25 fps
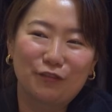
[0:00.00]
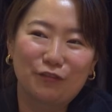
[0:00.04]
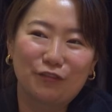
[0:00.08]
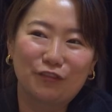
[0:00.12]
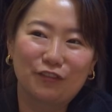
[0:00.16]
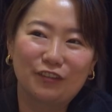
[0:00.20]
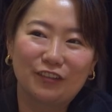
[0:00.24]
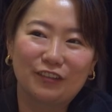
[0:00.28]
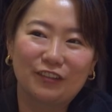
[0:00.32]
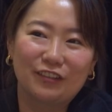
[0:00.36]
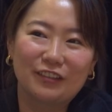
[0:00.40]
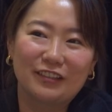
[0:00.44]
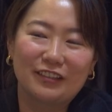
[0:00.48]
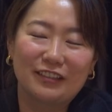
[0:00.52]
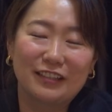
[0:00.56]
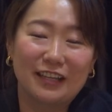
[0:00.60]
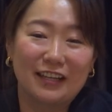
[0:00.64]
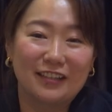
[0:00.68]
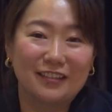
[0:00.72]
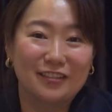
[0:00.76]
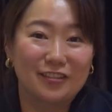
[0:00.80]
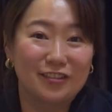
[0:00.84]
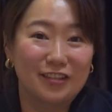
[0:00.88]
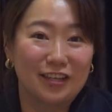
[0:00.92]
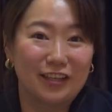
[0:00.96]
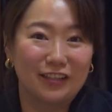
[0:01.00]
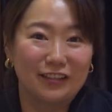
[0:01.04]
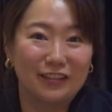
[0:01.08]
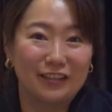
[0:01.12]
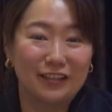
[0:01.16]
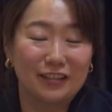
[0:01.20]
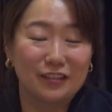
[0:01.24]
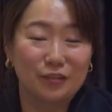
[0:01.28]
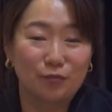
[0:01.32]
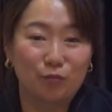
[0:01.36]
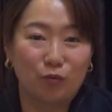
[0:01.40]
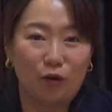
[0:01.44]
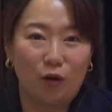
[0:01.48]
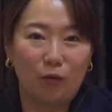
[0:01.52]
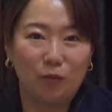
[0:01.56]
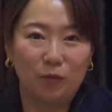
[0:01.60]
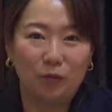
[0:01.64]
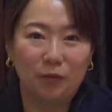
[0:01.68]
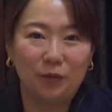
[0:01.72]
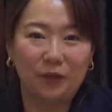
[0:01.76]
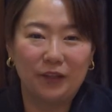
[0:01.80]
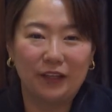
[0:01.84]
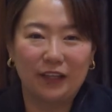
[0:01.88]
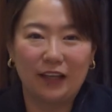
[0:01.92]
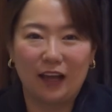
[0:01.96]
For the next 10 years,
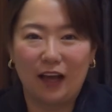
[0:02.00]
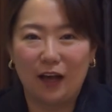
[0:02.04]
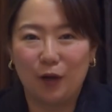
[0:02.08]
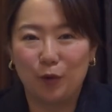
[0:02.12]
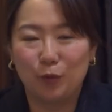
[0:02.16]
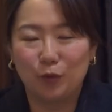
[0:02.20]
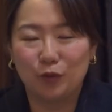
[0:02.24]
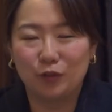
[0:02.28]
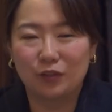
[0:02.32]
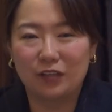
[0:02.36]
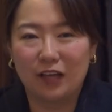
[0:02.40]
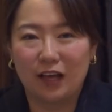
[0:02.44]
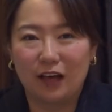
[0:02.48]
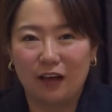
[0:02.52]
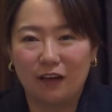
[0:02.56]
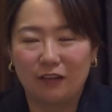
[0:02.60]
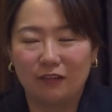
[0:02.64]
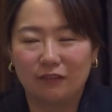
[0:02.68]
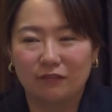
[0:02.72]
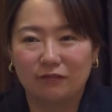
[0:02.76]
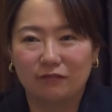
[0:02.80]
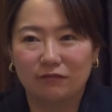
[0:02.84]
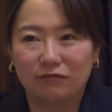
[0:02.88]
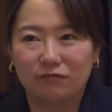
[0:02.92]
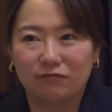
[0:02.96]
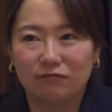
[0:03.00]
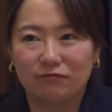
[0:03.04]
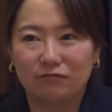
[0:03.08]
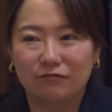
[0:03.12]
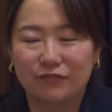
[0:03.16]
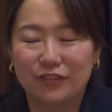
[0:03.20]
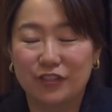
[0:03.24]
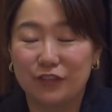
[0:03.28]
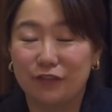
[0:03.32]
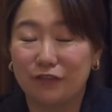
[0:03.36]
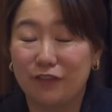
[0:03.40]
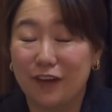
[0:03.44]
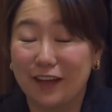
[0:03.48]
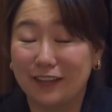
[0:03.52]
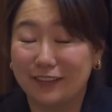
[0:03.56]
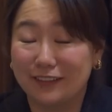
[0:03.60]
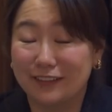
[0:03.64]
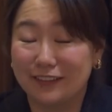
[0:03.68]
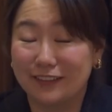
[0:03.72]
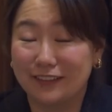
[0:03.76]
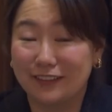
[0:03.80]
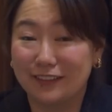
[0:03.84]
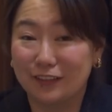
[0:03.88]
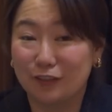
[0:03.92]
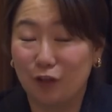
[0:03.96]
probably I would have
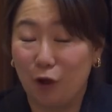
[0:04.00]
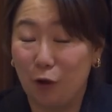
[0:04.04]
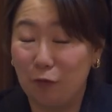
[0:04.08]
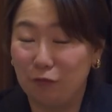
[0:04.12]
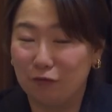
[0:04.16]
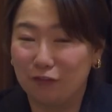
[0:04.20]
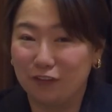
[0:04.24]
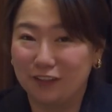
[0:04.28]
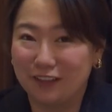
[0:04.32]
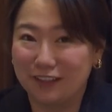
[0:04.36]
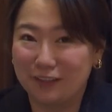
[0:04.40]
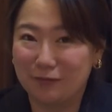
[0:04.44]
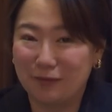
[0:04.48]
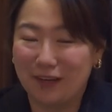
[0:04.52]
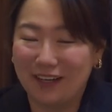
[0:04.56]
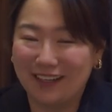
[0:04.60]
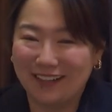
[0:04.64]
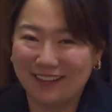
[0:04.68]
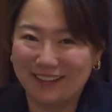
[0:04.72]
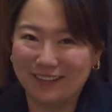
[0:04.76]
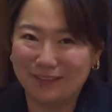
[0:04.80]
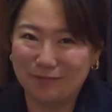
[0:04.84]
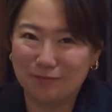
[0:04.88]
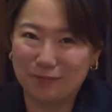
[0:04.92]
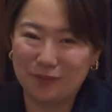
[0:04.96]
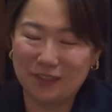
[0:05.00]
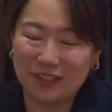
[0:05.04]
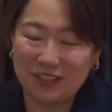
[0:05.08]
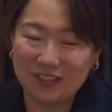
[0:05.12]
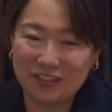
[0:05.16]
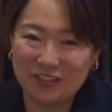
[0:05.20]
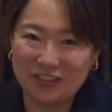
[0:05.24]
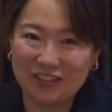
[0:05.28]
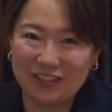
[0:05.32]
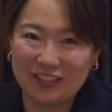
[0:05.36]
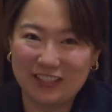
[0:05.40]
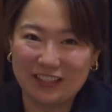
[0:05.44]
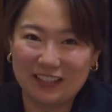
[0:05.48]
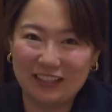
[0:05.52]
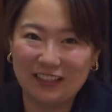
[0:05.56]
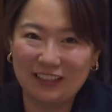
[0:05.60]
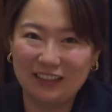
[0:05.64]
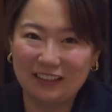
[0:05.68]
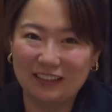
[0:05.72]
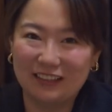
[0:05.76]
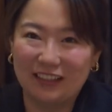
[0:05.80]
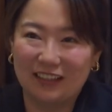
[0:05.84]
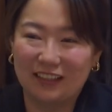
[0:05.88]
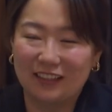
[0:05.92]
defended, hopefully, my PhD